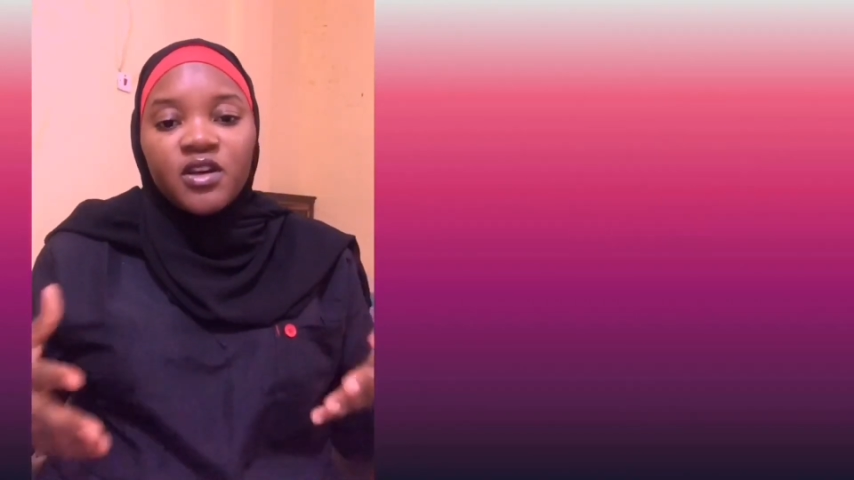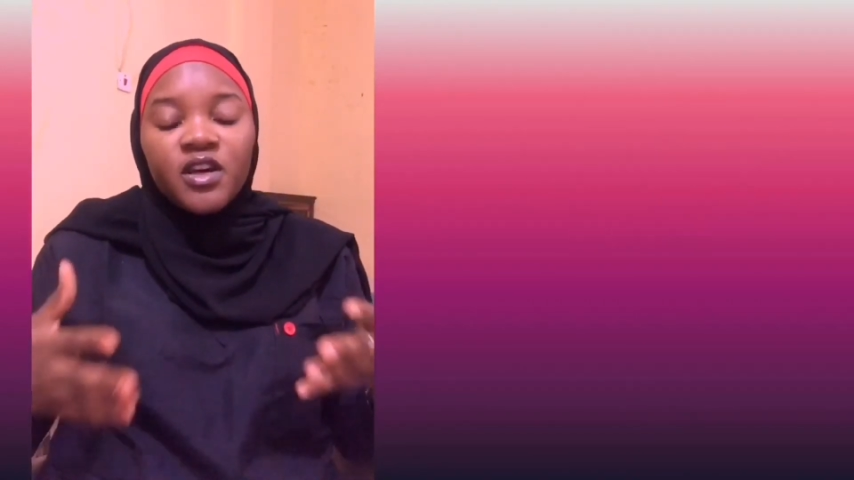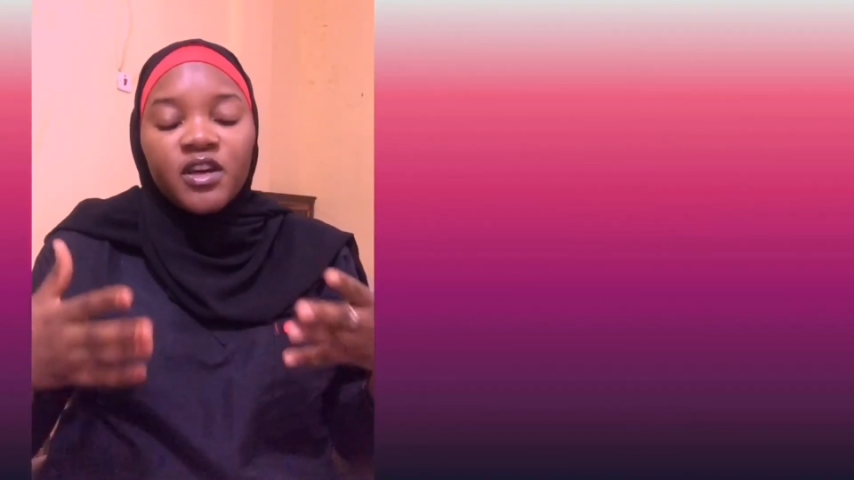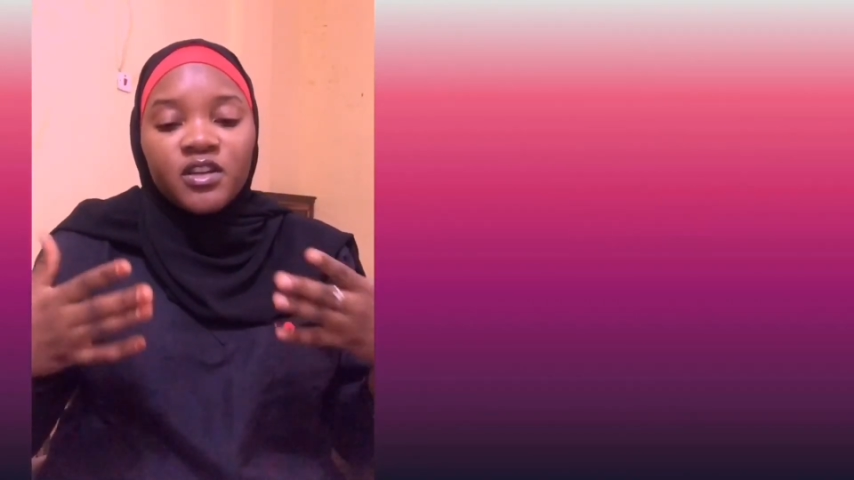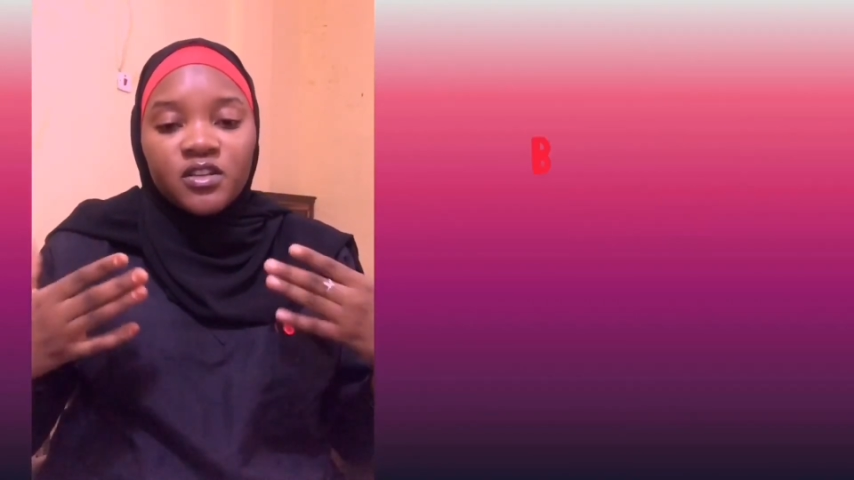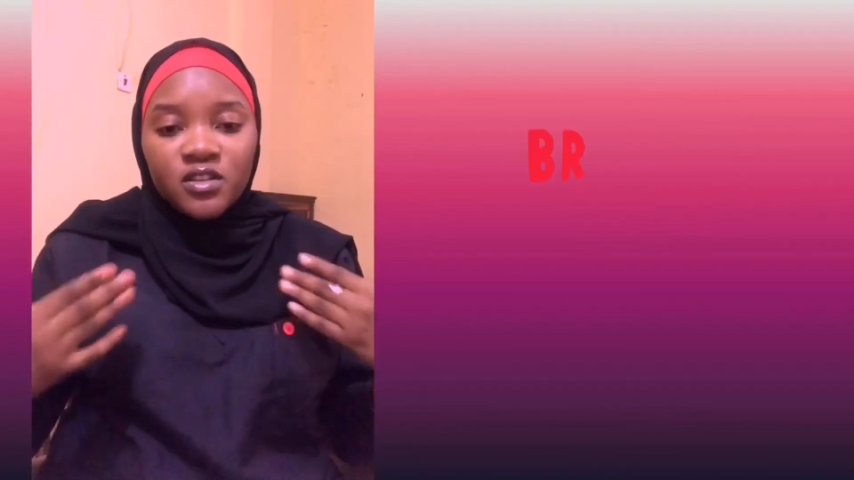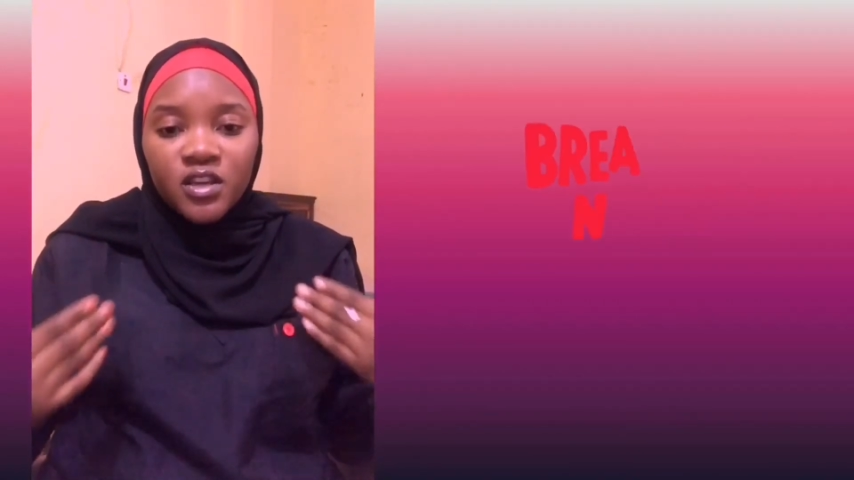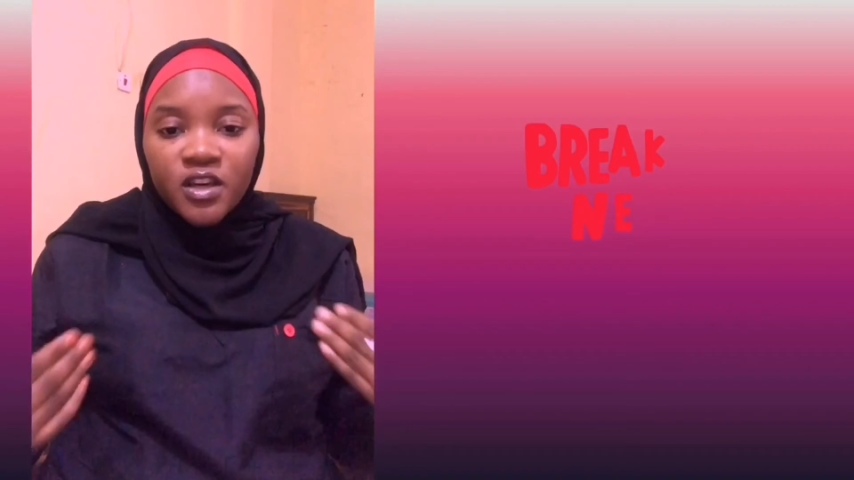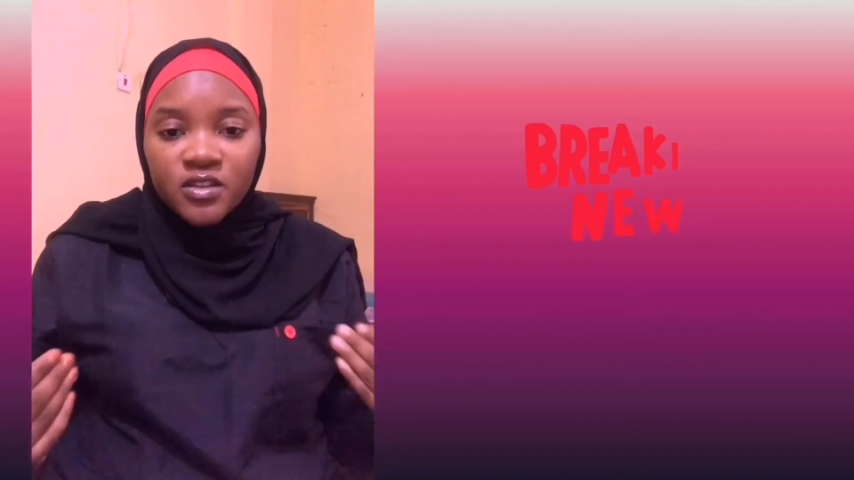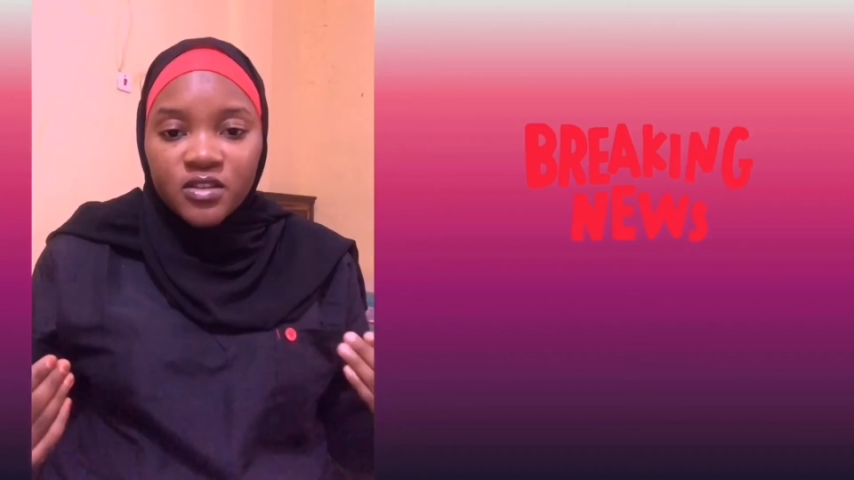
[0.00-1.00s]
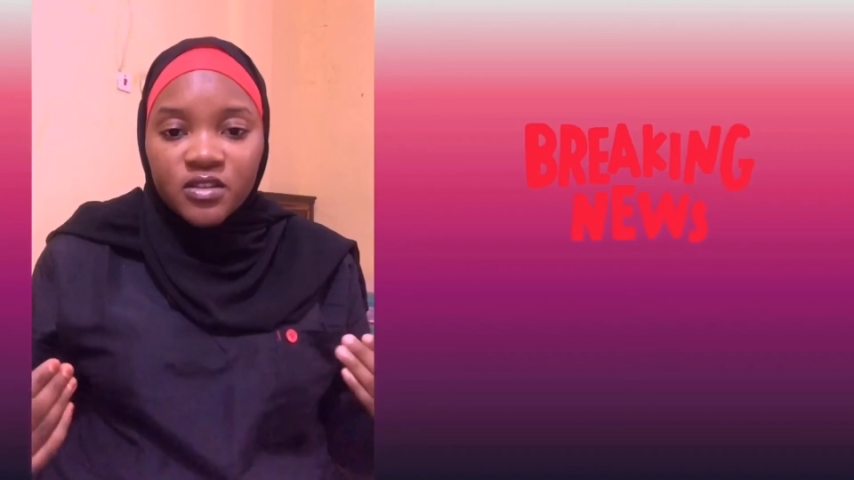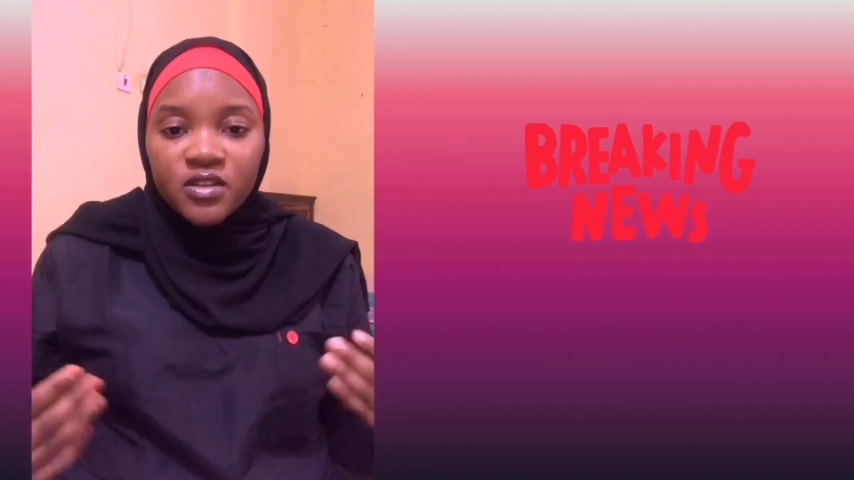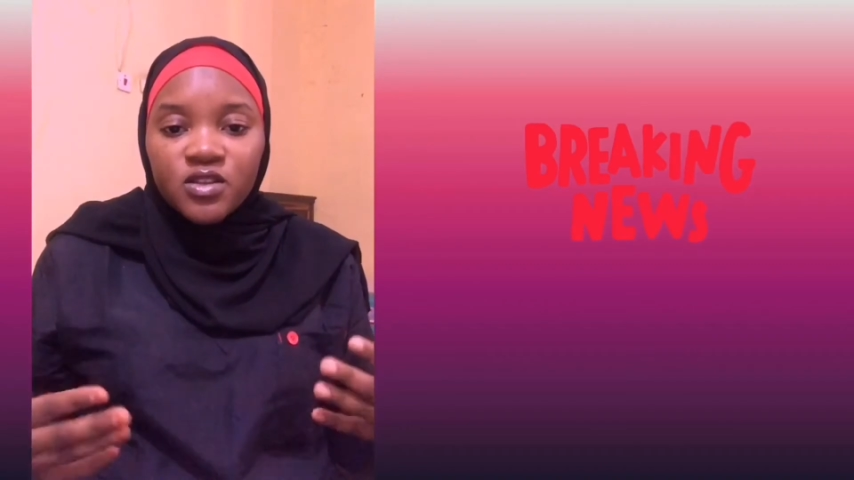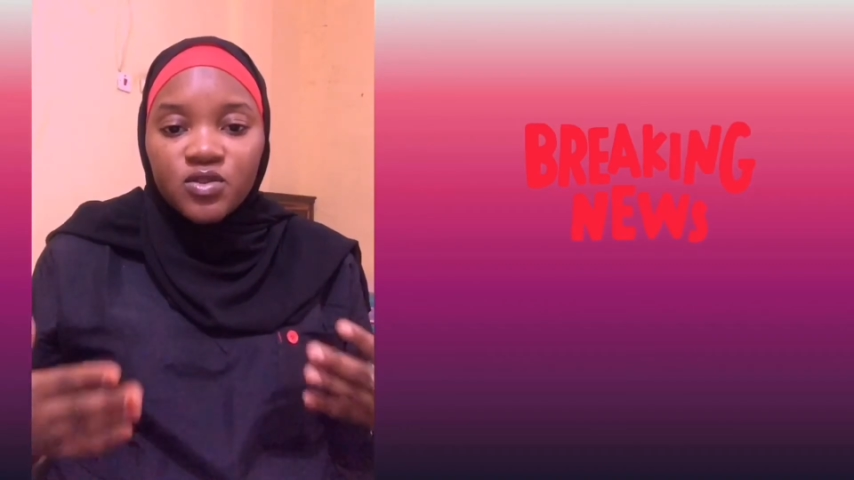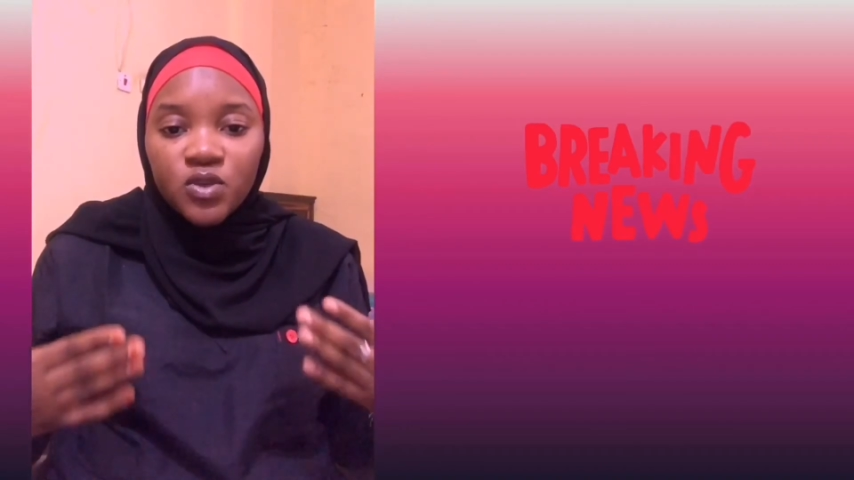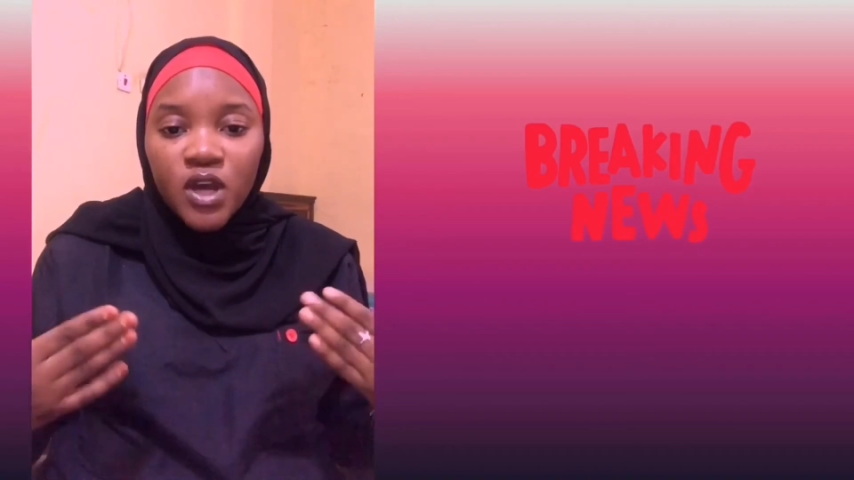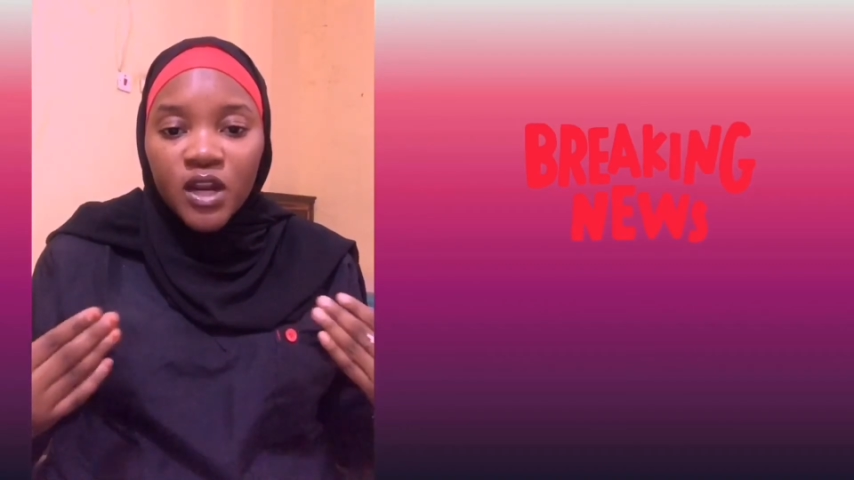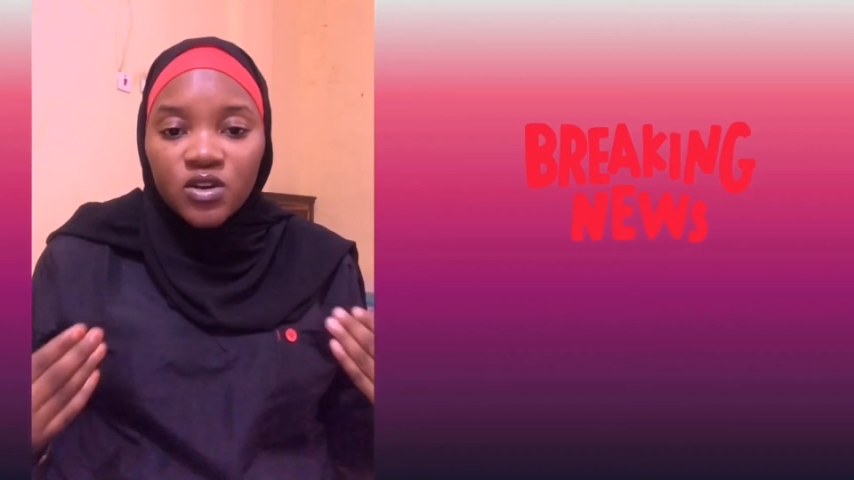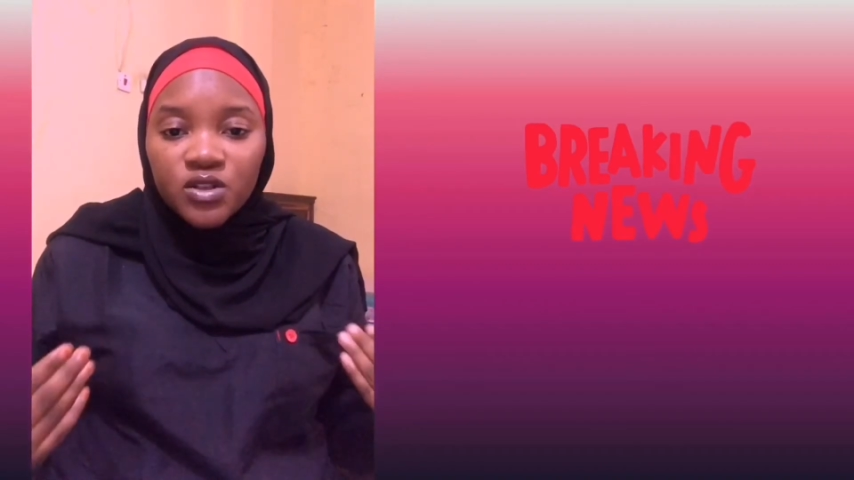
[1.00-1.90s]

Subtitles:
Yes, it will allow